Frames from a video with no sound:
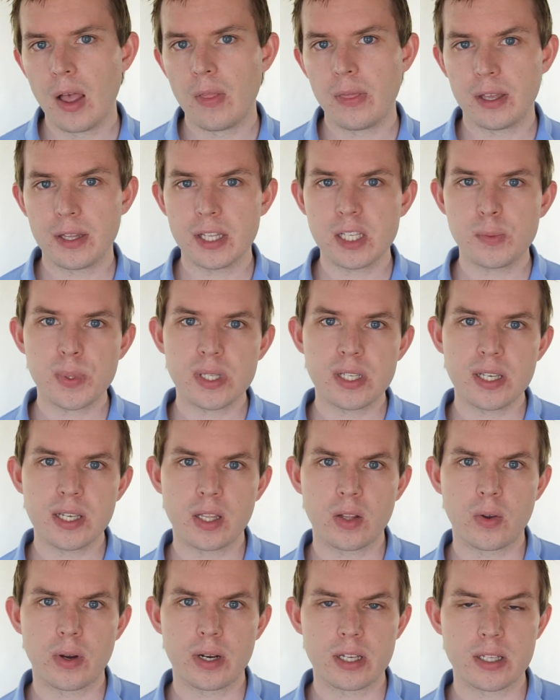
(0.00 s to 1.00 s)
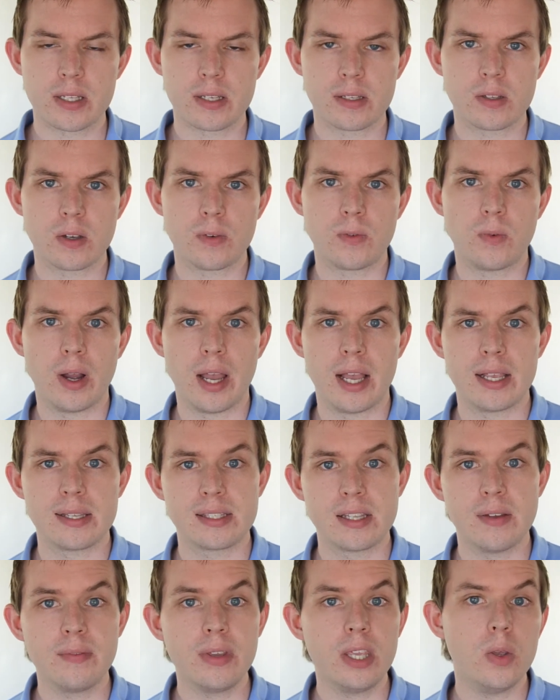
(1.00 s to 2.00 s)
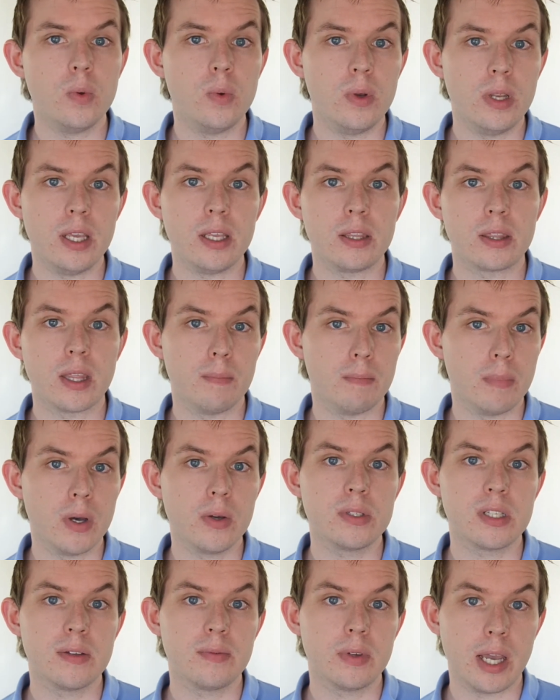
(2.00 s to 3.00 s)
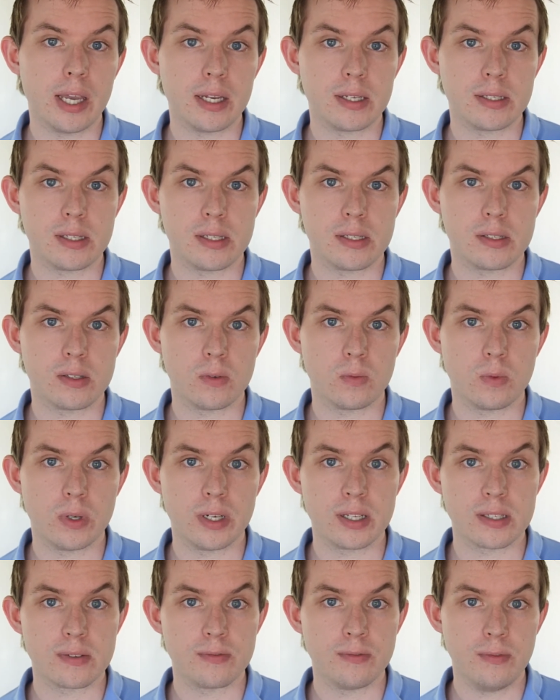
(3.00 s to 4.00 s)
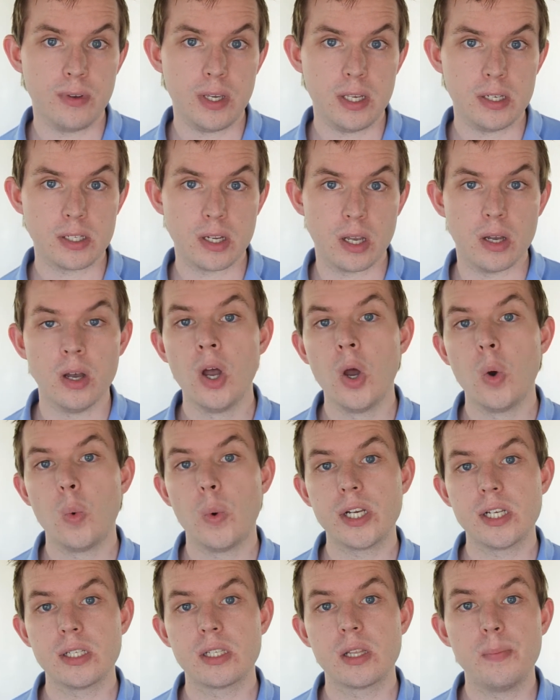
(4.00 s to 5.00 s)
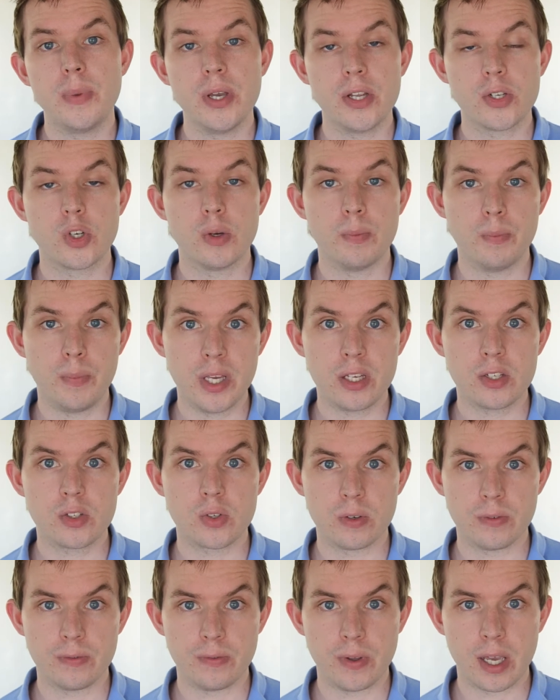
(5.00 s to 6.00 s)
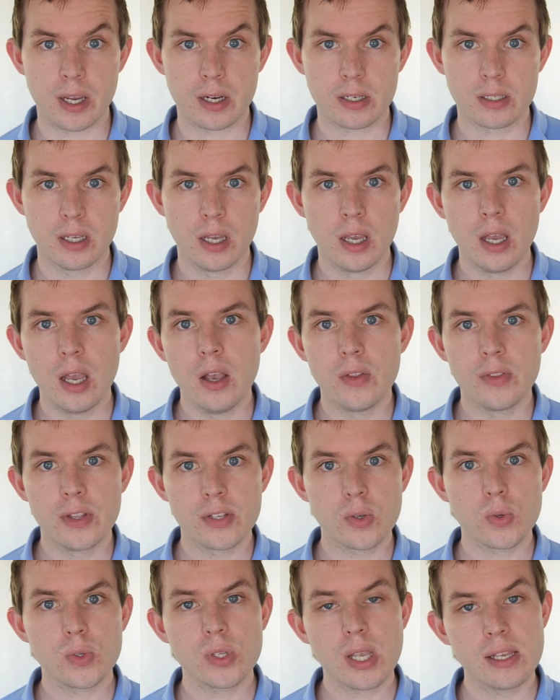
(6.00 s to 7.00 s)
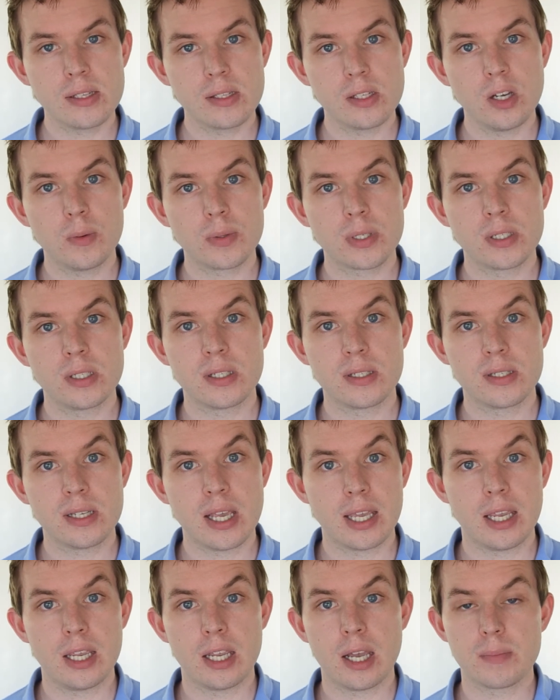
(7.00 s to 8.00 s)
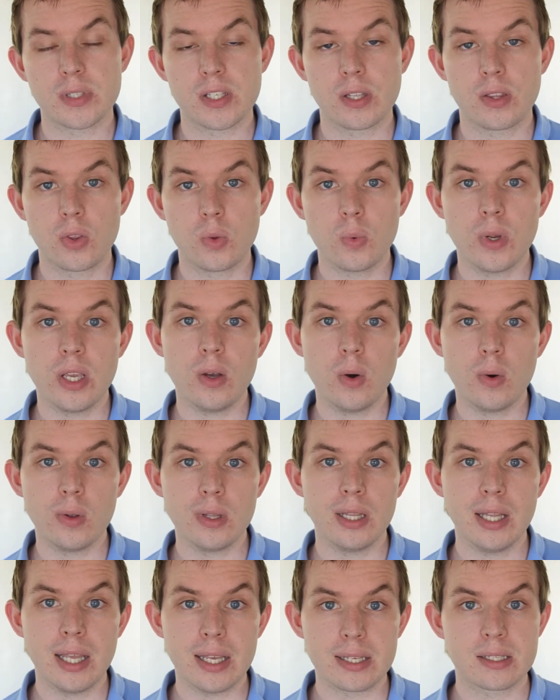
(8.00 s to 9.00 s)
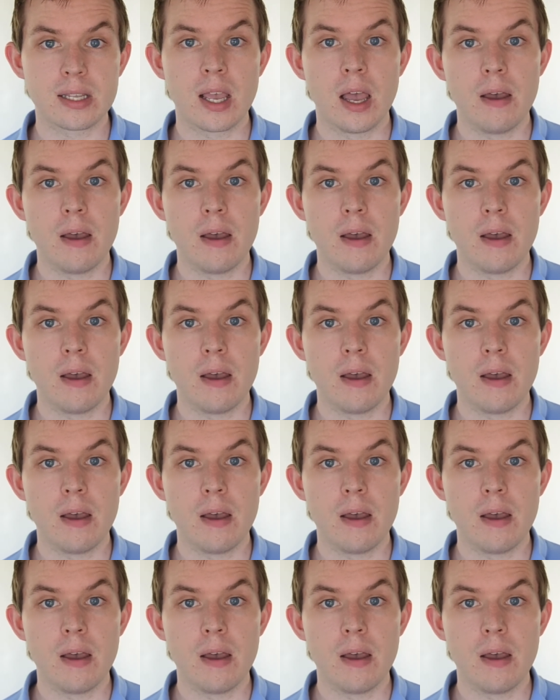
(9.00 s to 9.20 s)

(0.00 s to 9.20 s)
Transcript: Now this particular editing software has something unique that most other editing software doesn't feature, which is the picture-in-picture effect. This also has the options of taking up to 3 or less